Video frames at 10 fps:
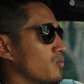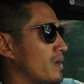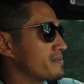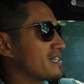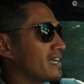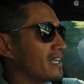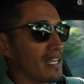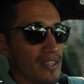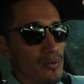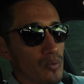website
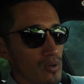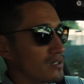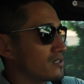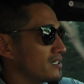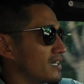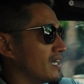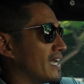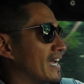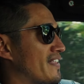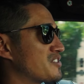in the world,
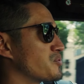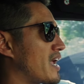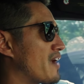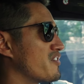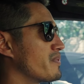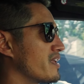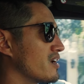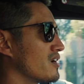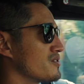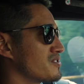and that's where everybody
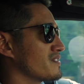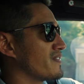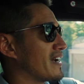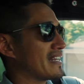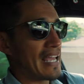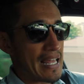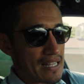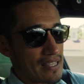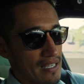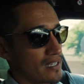goes to find
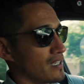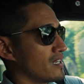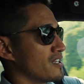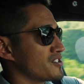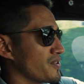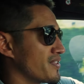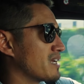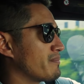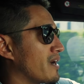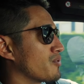anything. So think
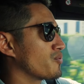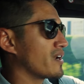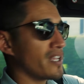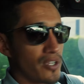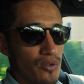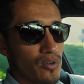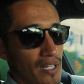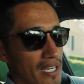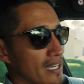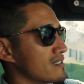about running Google
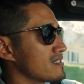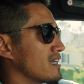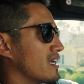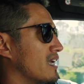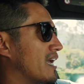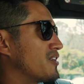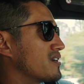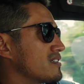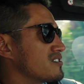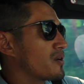Ads, and you
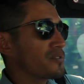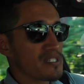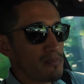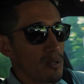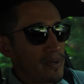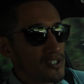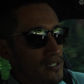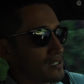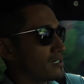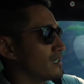can start with a small budget
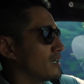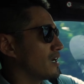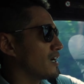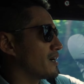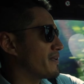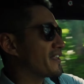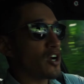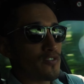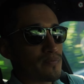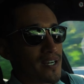and then
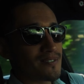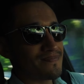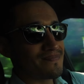go from there.